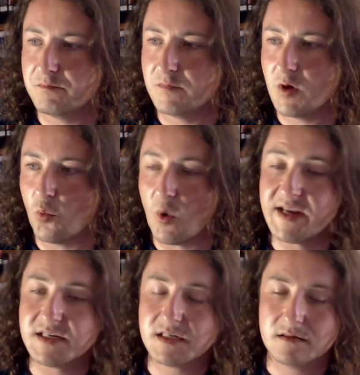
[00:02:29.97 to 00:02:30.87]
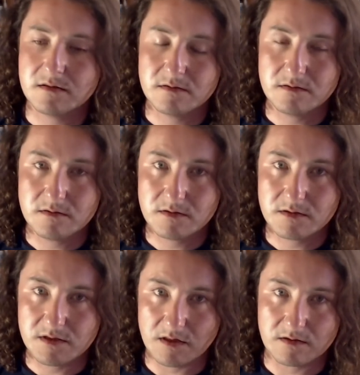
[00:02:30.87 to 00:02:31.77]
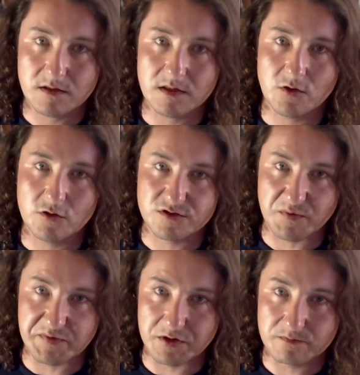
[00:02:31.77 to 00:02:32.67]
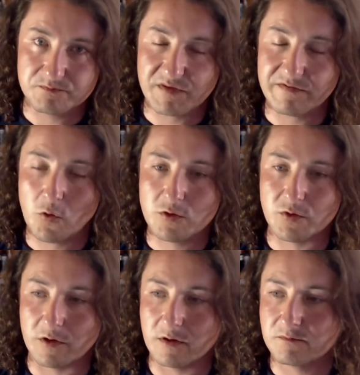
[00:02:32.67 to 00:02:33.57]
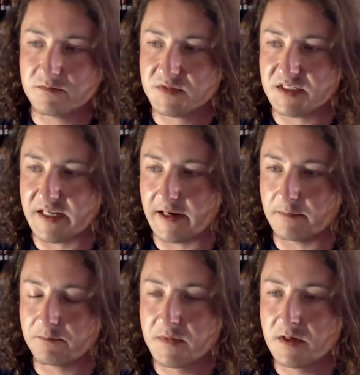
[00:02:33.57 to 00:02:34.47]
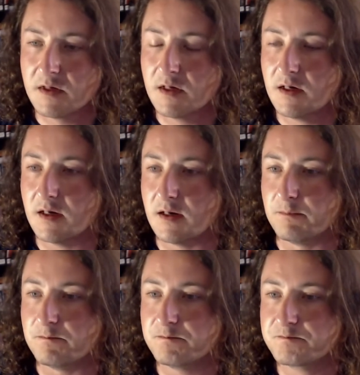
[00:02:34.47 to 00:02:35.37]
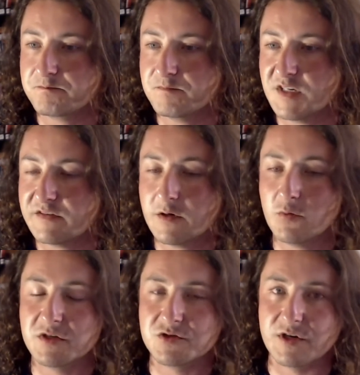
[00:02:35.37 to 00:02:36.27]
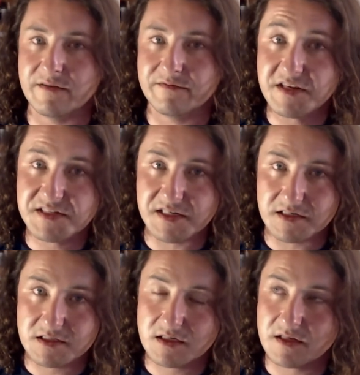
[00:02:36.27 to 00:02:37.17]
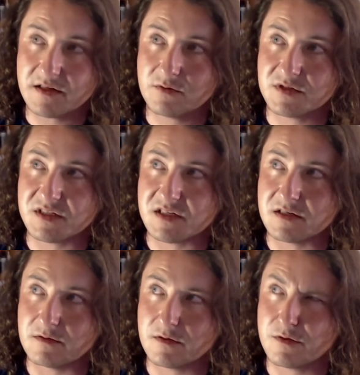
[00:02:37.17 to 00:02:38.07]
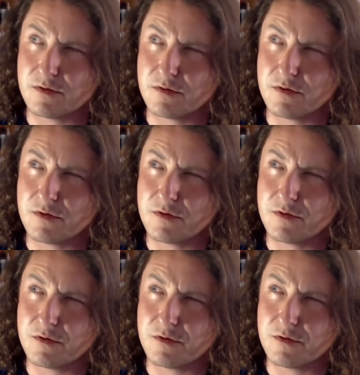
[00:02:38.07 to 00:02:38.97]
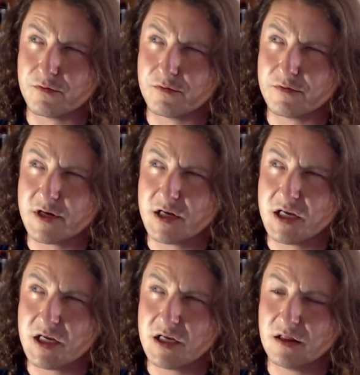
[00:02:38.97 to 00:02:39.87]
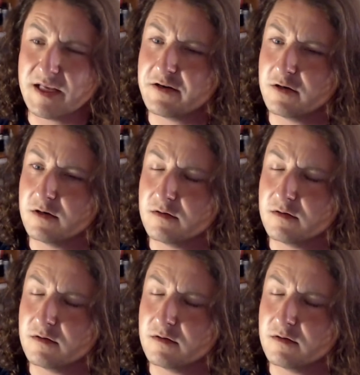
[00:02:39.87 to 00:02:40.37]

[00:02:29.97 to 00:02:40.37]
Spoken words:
white Oldsmobile four-door sedan, front-wheel drive V6. I think it was the 3 liter,